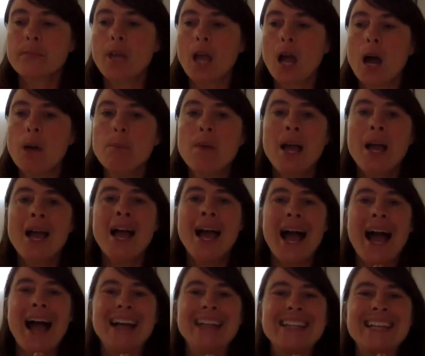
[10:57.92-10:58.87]

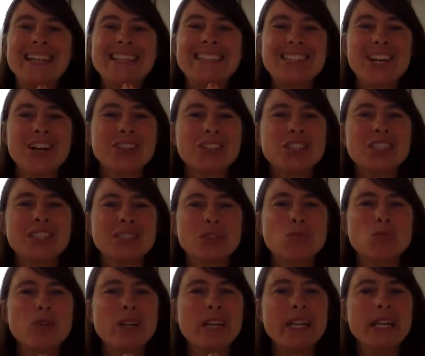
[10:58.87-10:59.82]
And induction is a
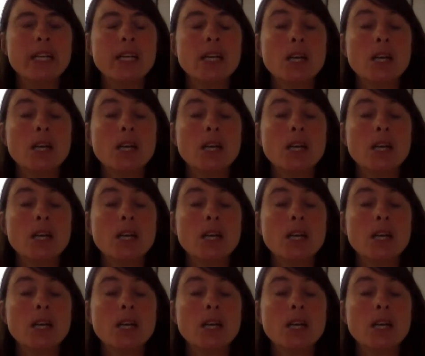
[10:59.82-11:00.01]
really